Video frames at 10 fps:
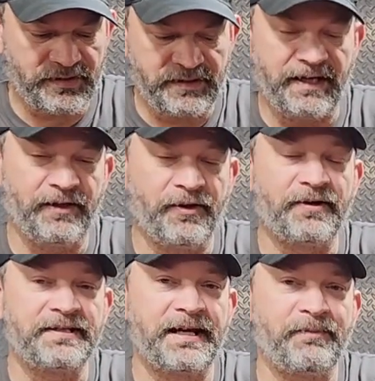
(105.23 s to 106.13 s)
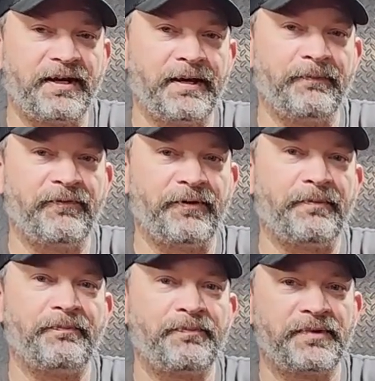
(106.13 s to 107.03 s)
take a long time to come
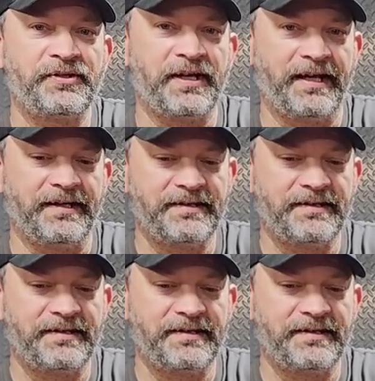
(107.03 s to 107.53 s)
from China.